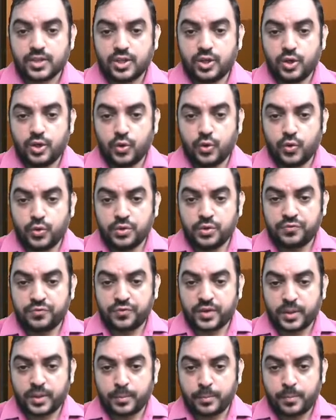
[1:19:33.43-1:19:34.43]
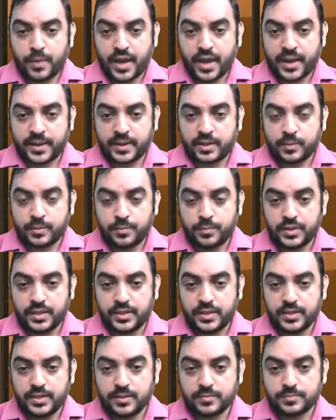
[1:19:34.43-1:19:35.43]
Loan from Bank
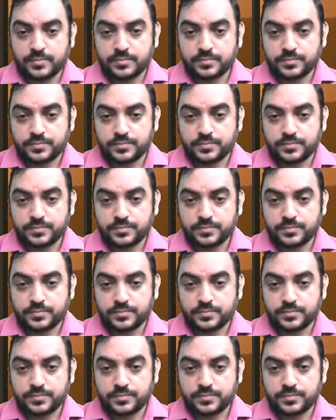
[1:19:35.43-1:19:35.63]
B